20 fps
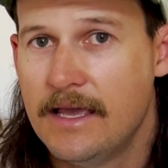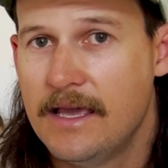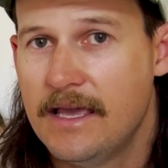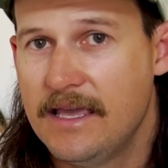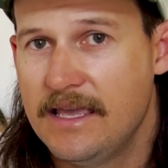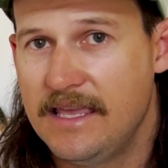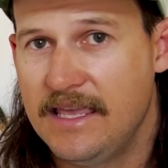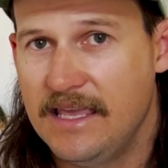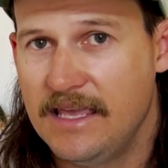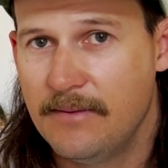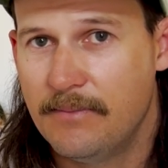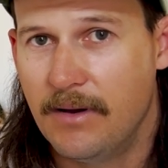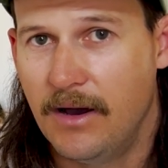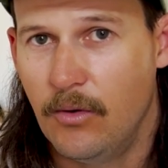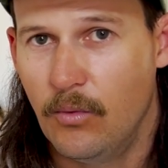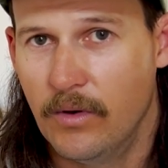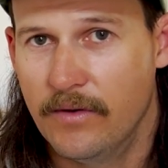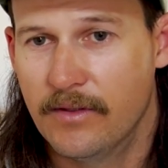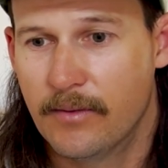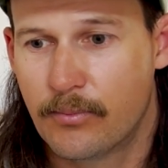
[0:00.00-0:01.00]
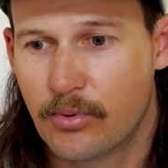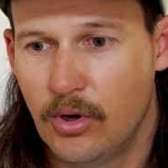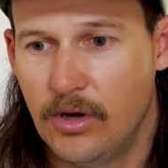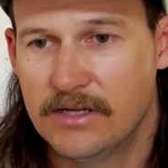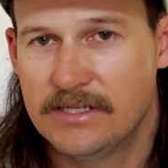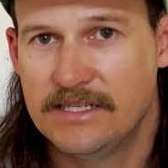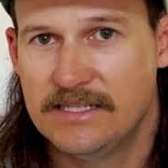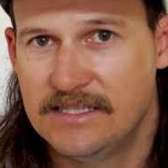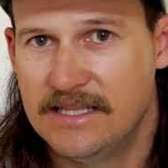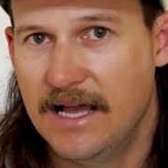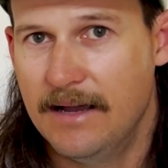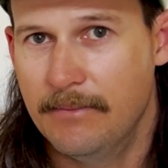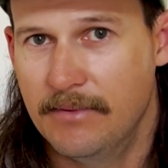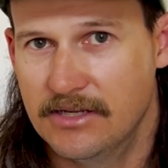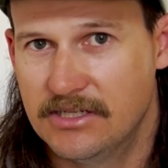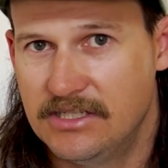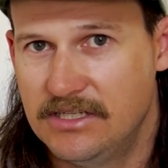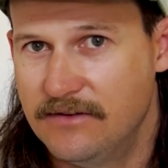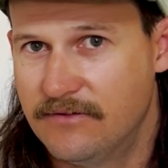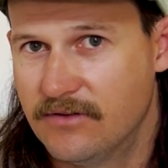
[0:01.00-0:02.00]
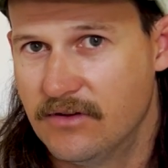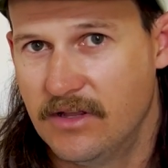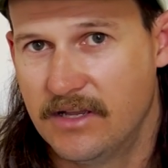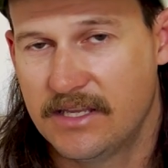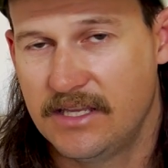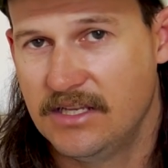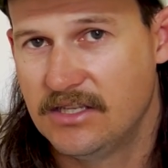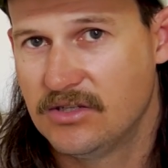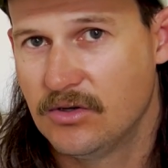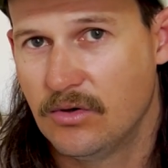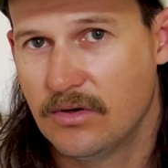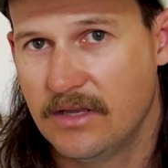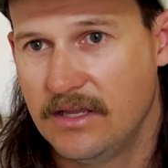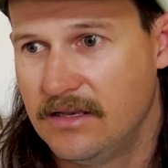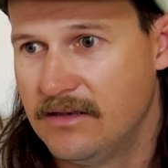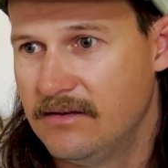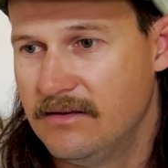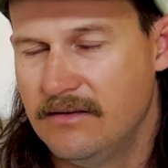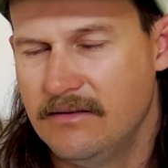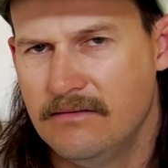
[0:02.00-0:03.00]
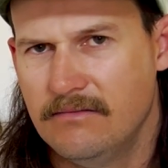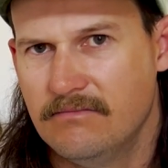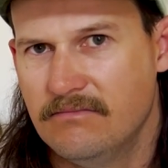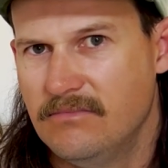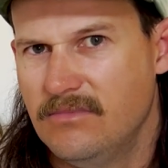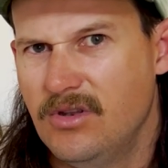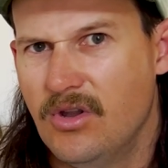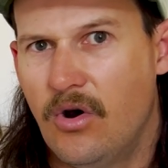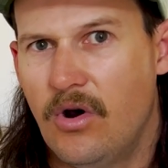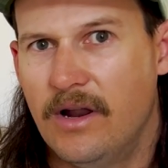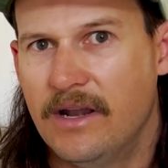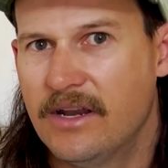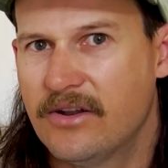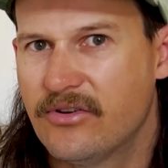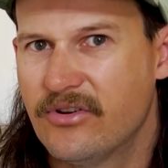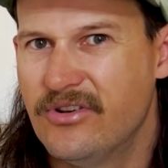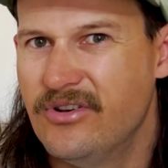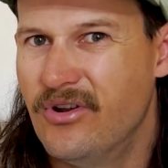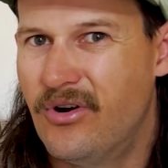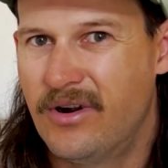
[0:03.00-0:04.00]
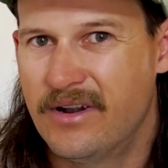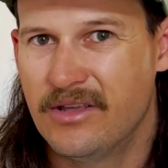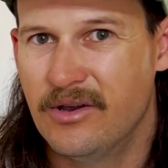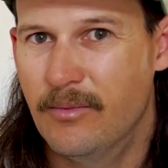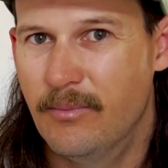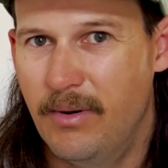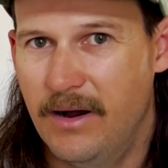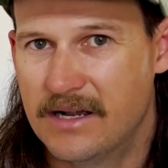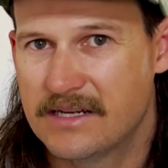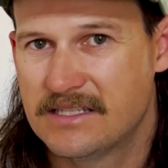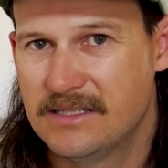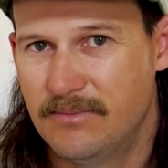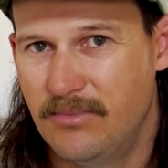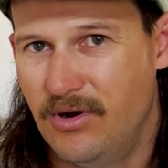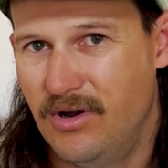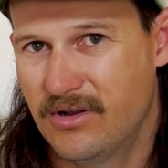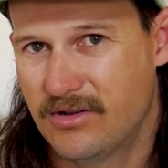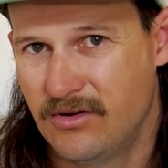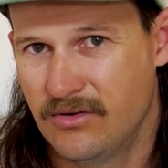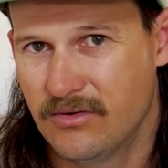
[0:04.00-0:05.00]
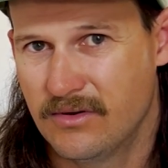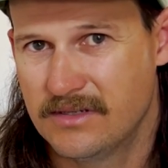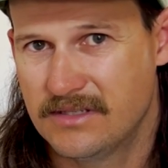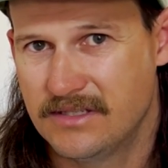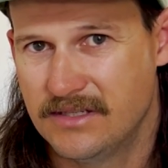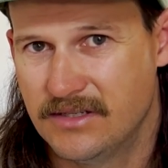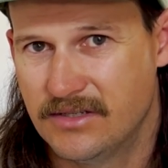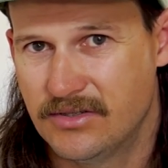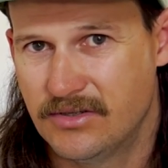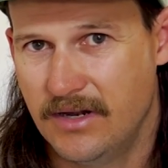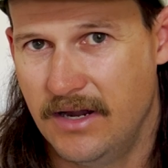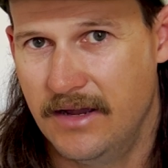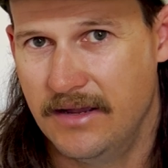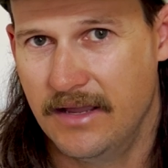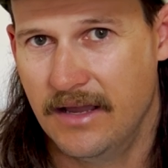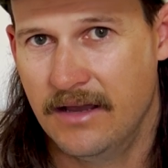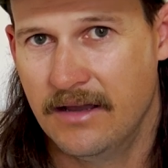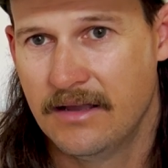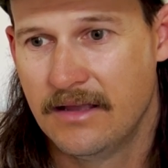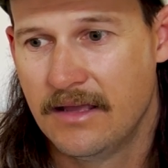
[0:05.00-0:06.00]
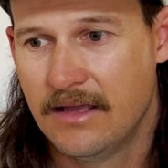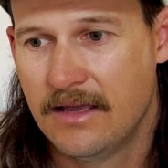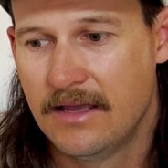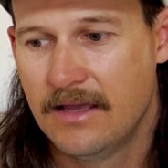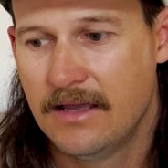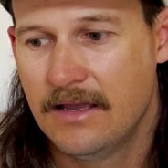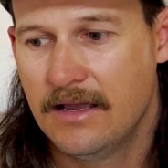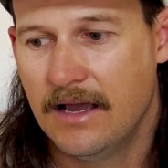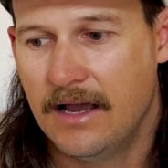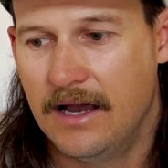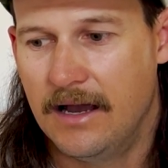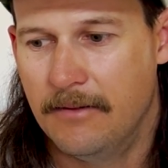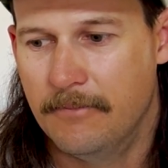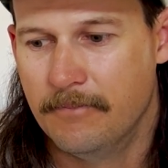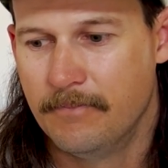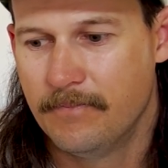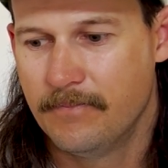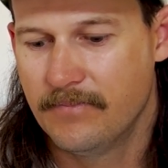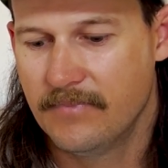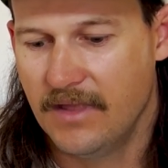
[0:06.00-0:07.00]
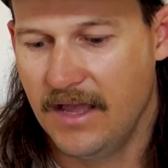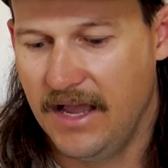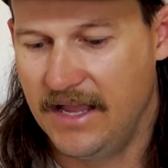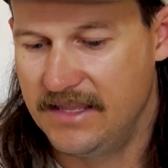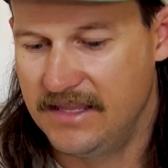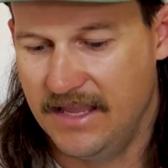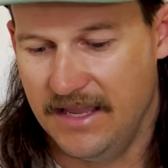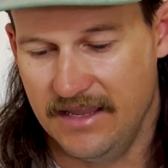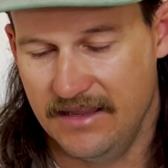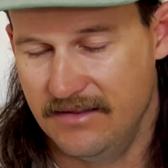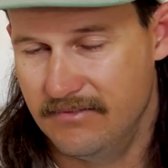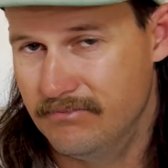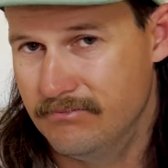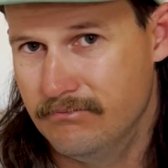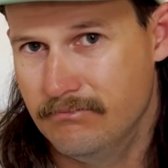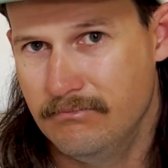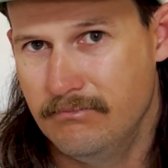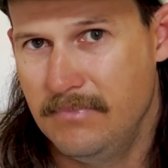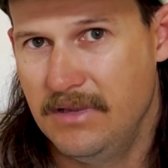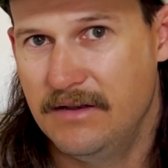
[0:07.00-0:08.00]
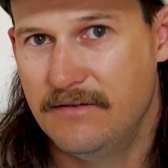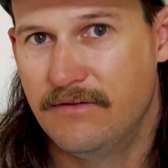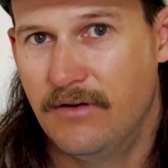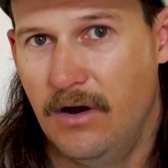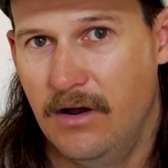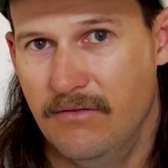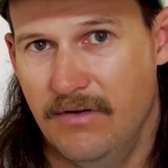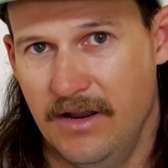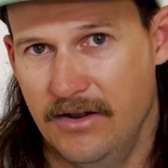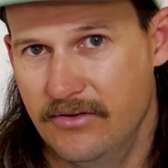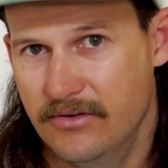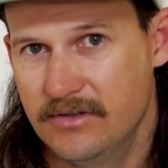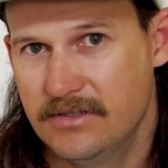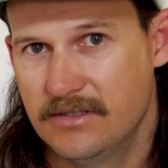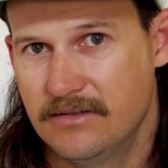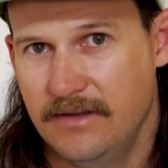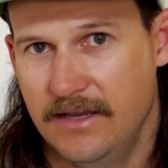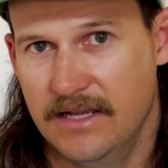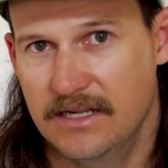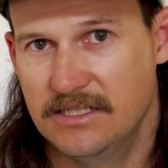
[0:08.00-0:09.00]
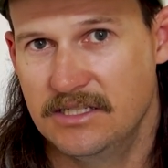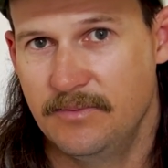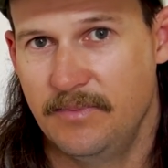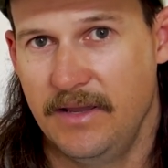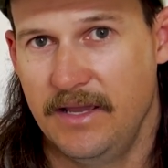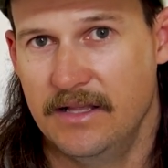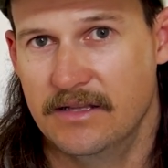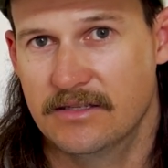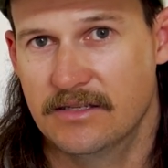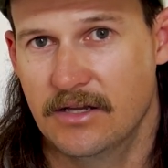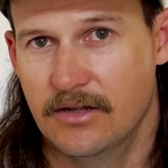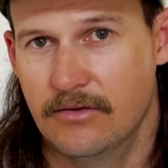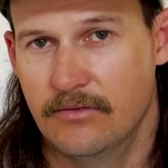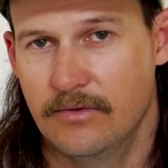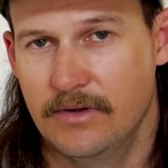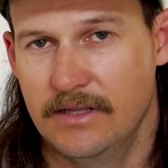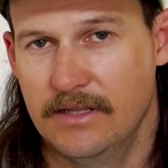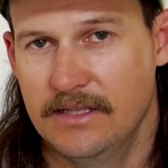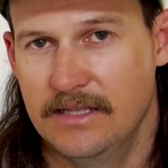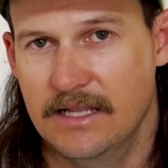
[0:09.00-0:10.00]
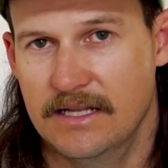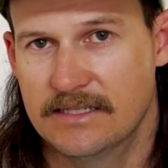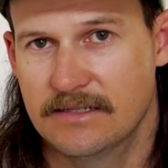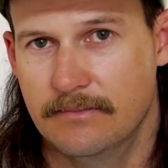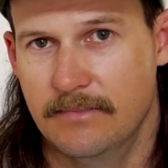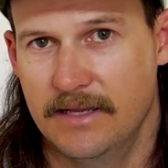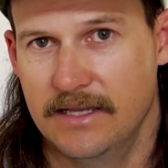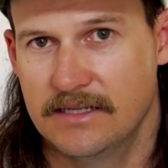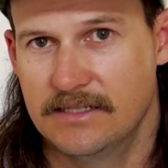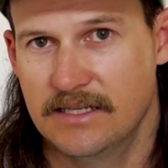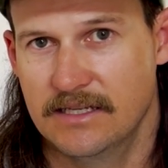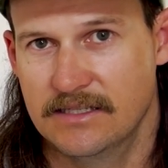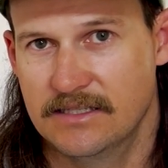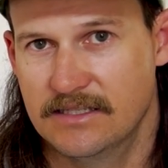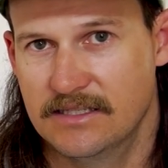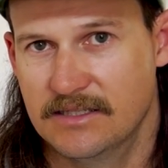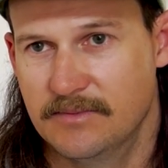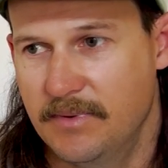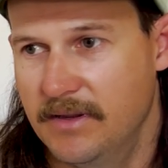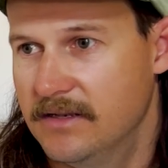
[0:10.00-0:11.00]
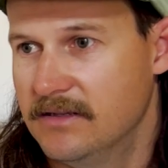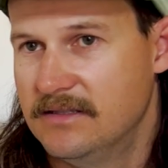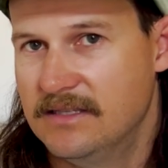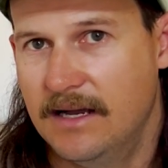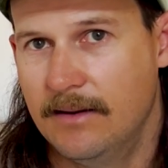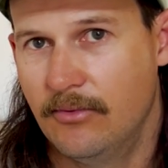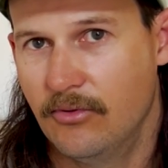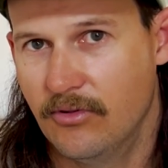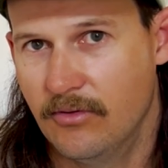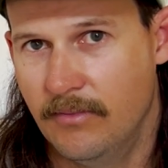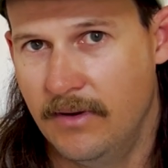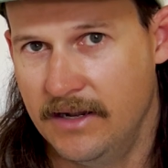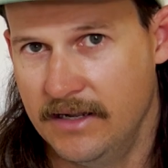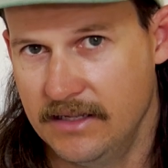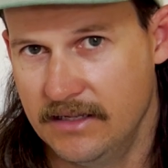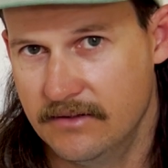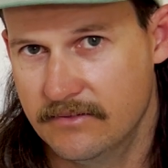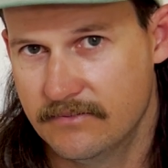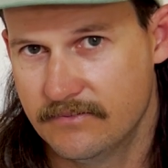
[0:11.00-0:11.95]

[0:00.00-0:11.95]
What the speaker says: here, but when the price is that much different, like you're talking 990 odd bucks to buy a Conquest in Australia, and yeah, mid 500s out of Japan, so it really doesn't make sense to spend double the money,